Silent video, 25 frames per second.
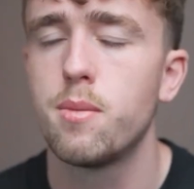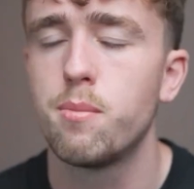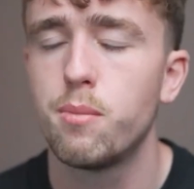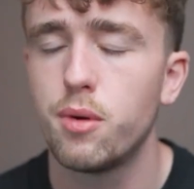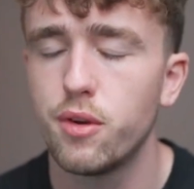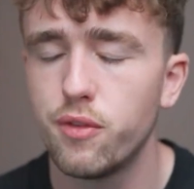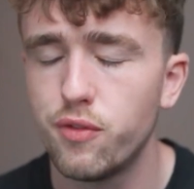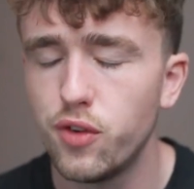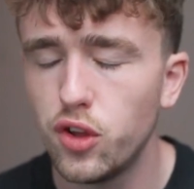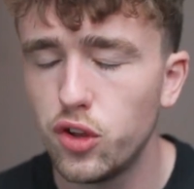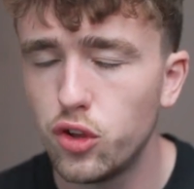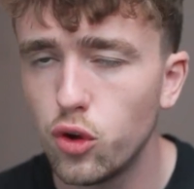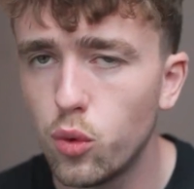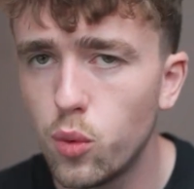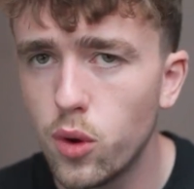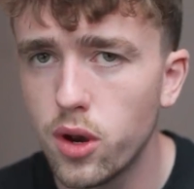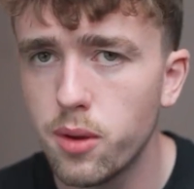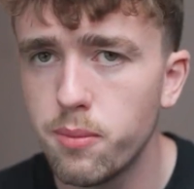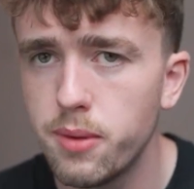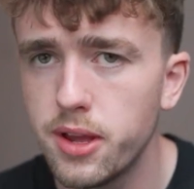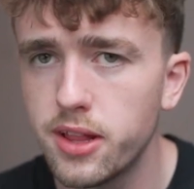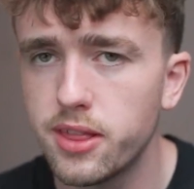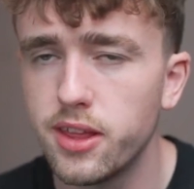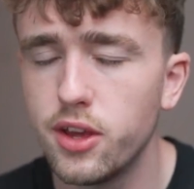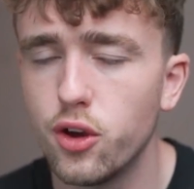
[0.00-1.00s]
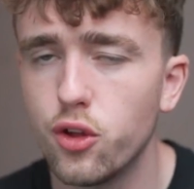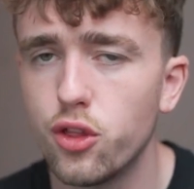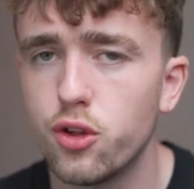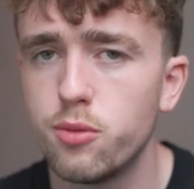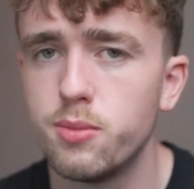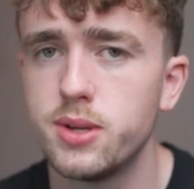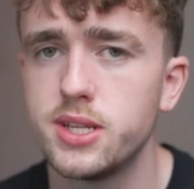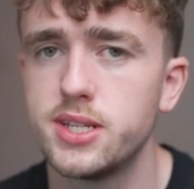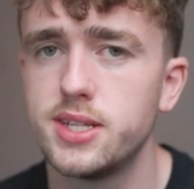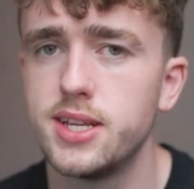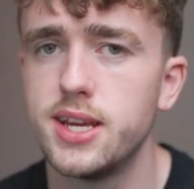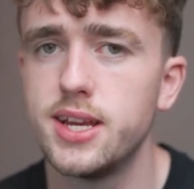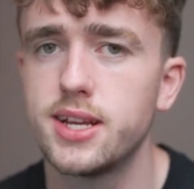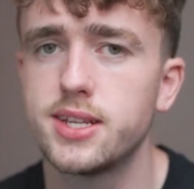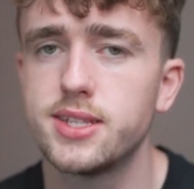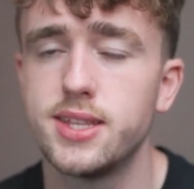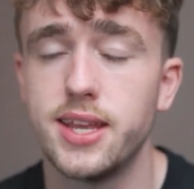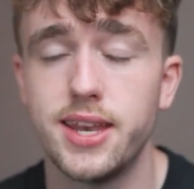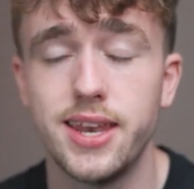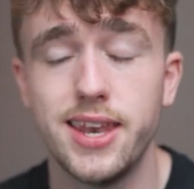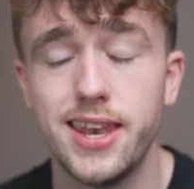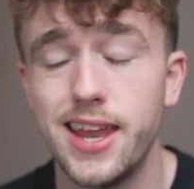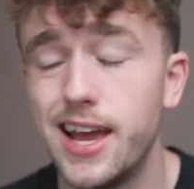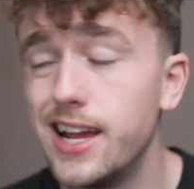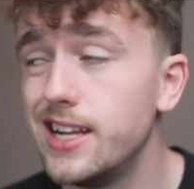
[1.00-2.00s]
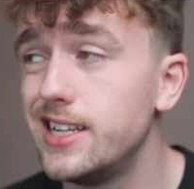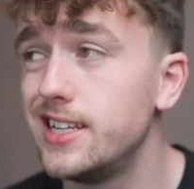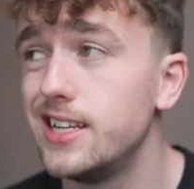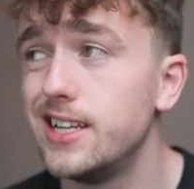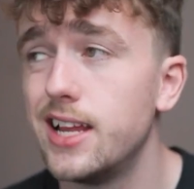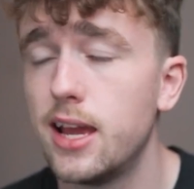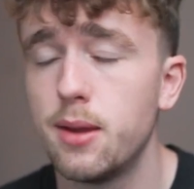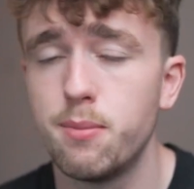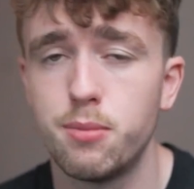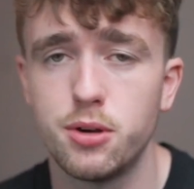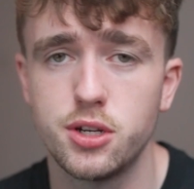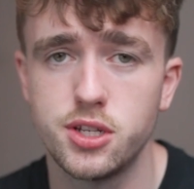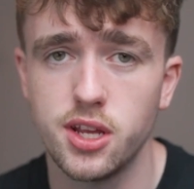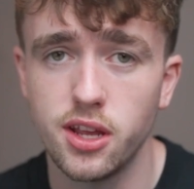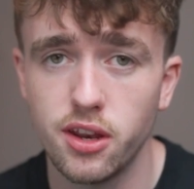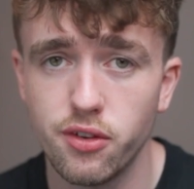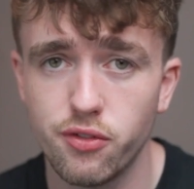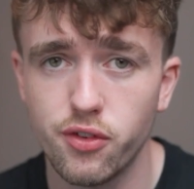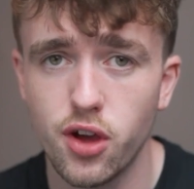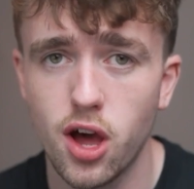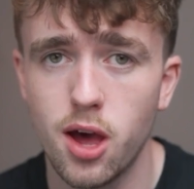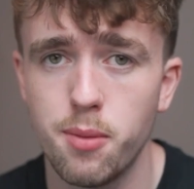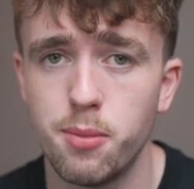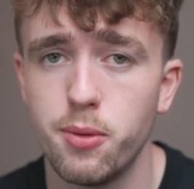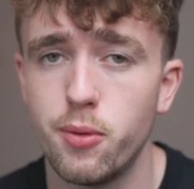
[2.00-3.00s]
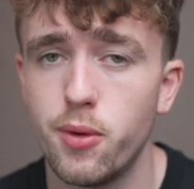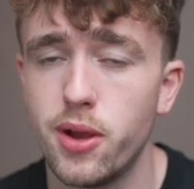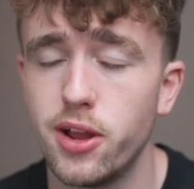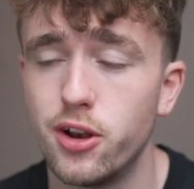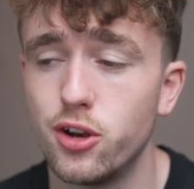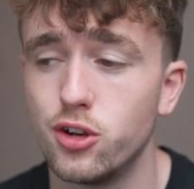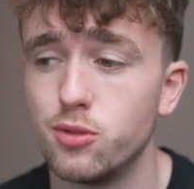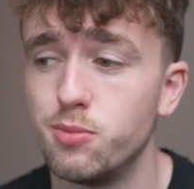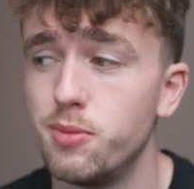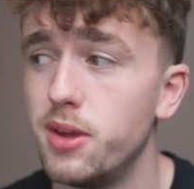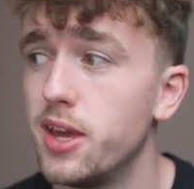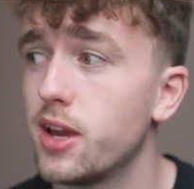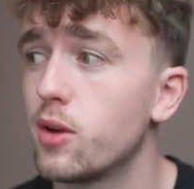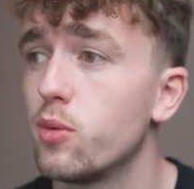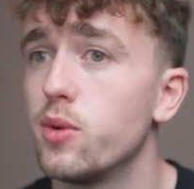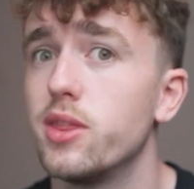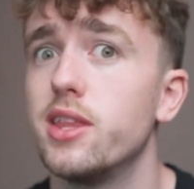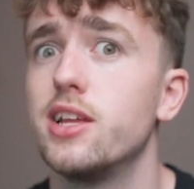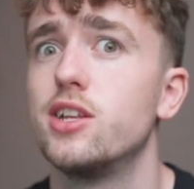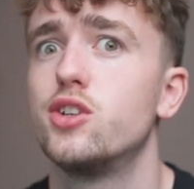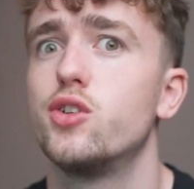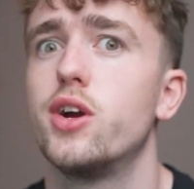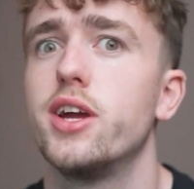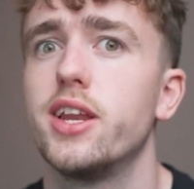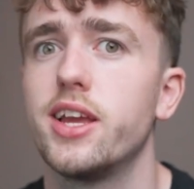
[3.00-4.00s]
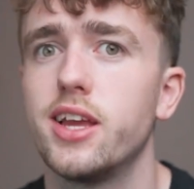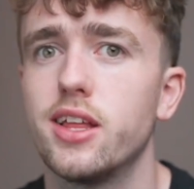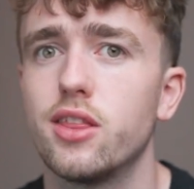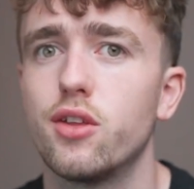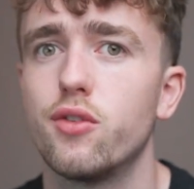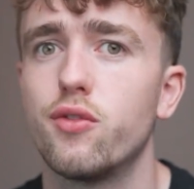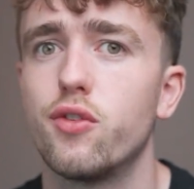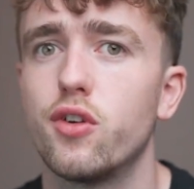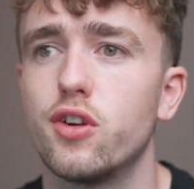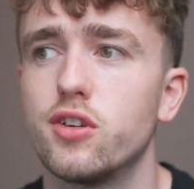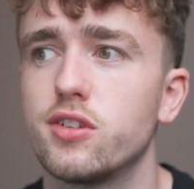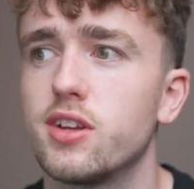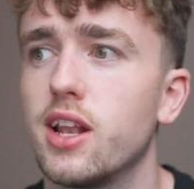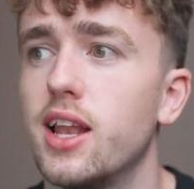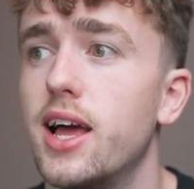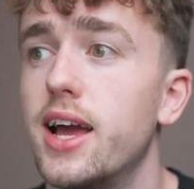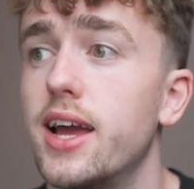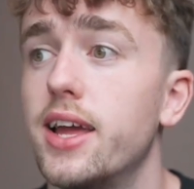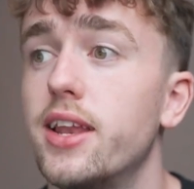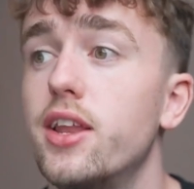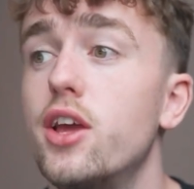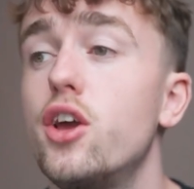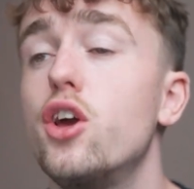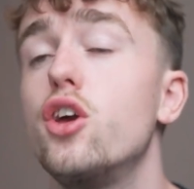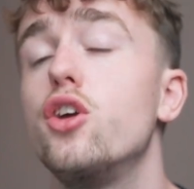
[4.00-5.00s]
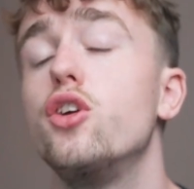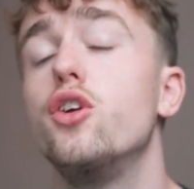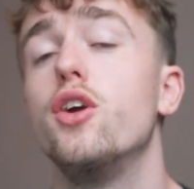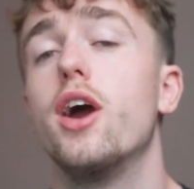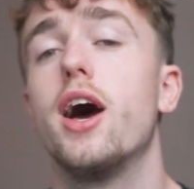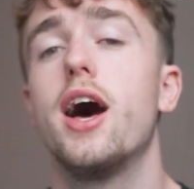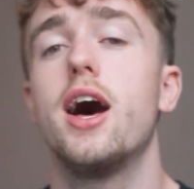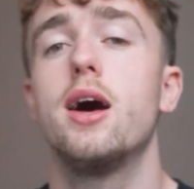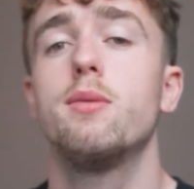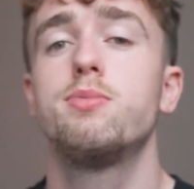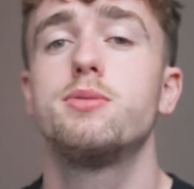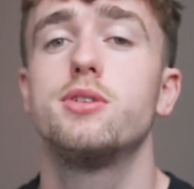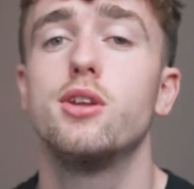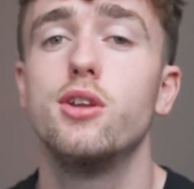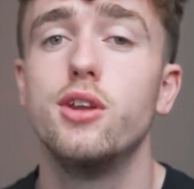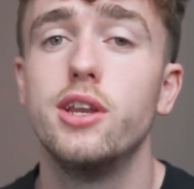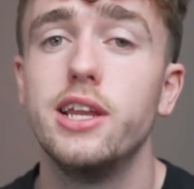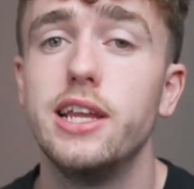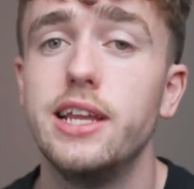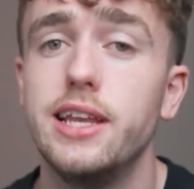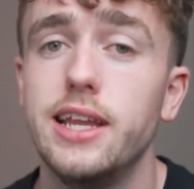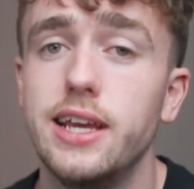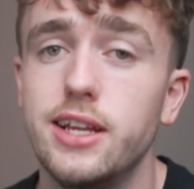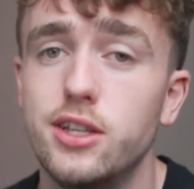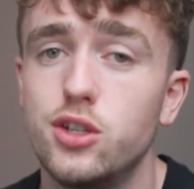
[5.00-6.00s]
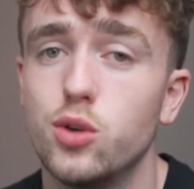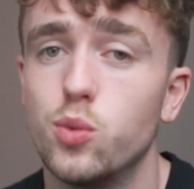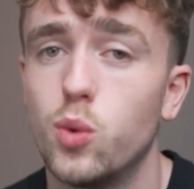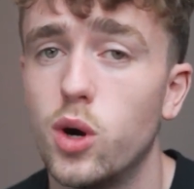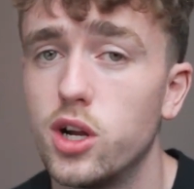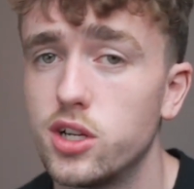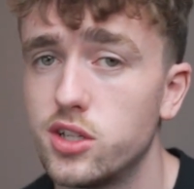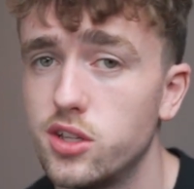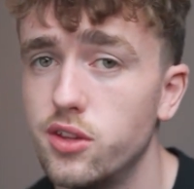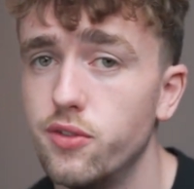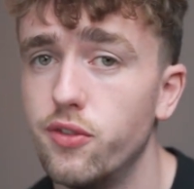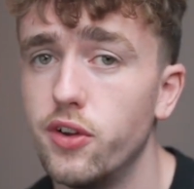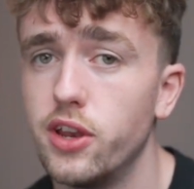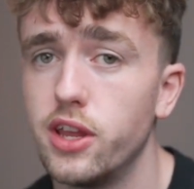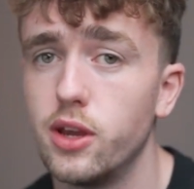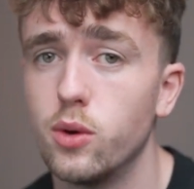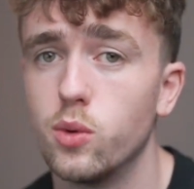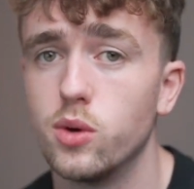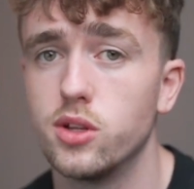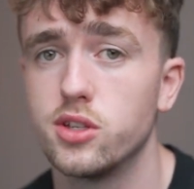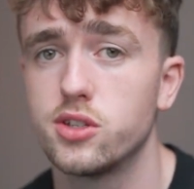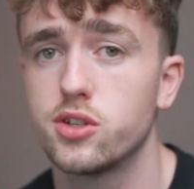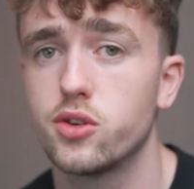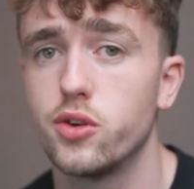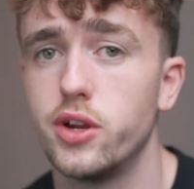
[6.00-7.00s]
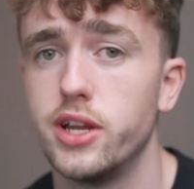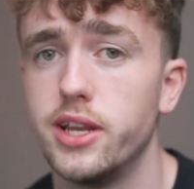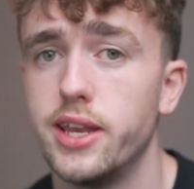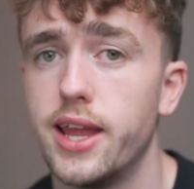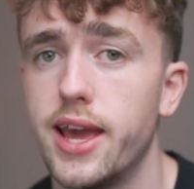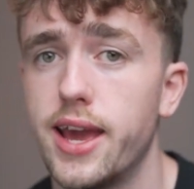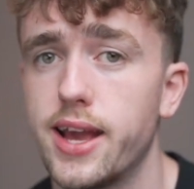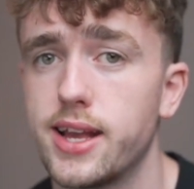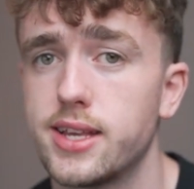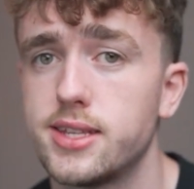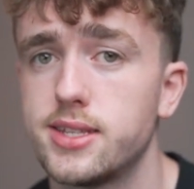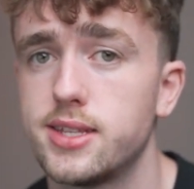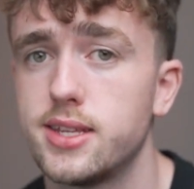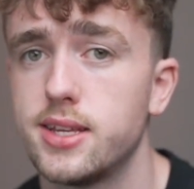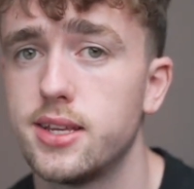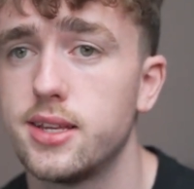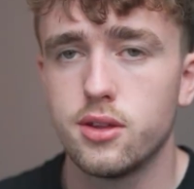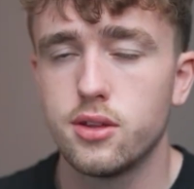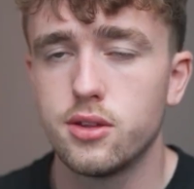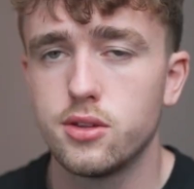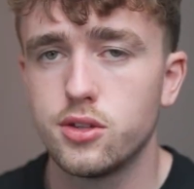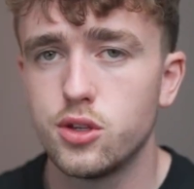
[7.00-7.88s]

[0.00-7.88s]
But if you don't want to make the other mistakes that 99% of copywriters make when they try to get their first client, you absolutely need to watch the video on screen next.